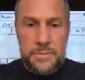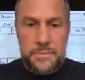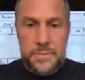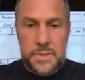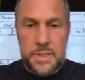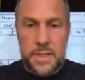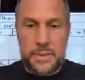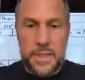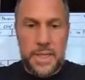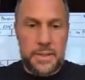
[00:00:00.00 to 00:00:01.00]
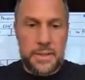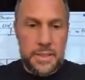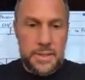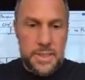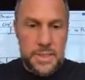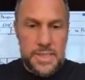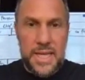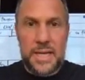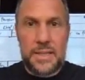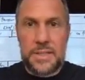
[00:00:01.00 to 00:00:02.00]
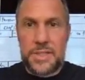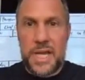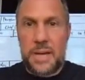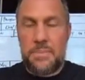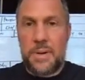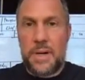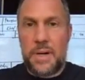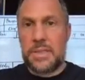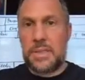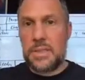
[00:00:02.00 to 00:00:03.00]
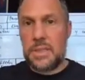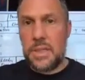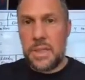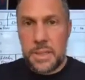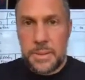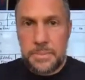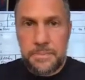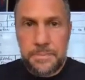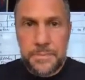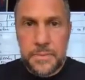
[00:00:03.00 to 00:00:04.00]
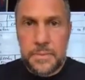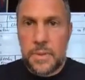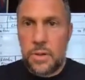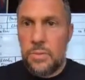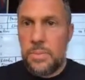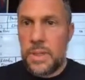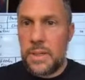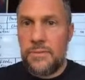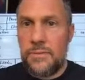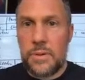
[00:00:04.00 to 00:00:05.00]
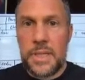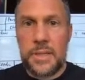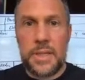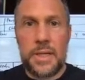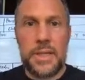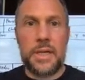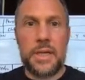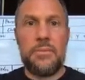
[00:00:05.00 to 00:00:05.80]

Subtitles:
Sorry. Okay, get this out of the chat box. Open up for me. There you go.